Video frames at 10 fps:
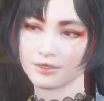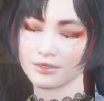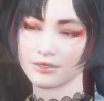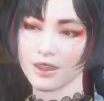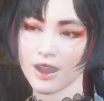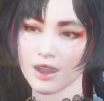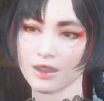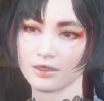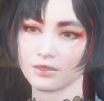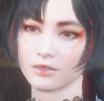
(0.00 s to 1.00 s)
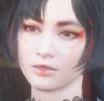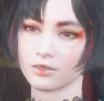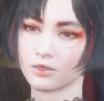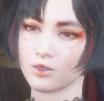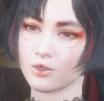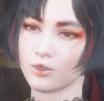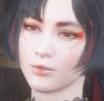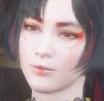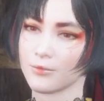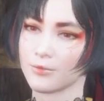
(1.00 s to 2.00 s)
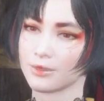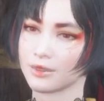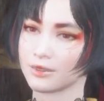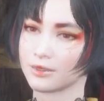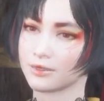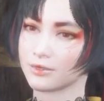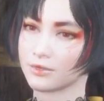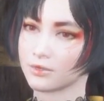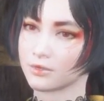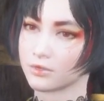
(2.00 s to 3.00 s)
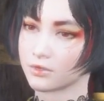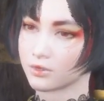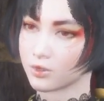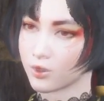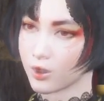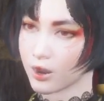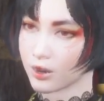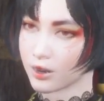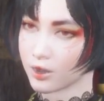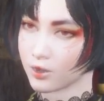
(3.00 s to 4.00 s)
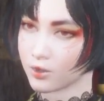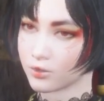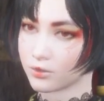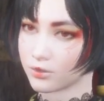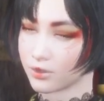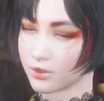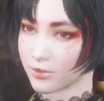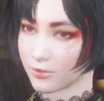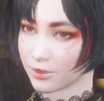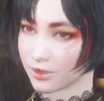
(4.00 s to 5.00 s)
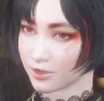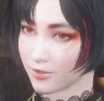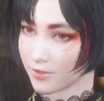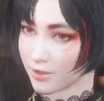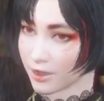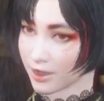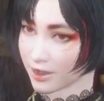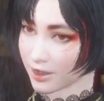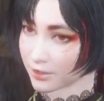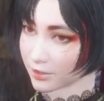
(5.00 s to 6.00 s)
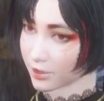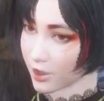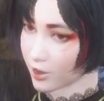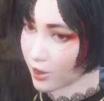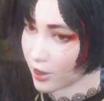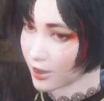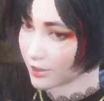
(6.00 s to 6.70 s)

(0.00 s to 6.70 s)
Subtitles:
Also, the NPCs, right, like the characters in this game, like they do have their charm, but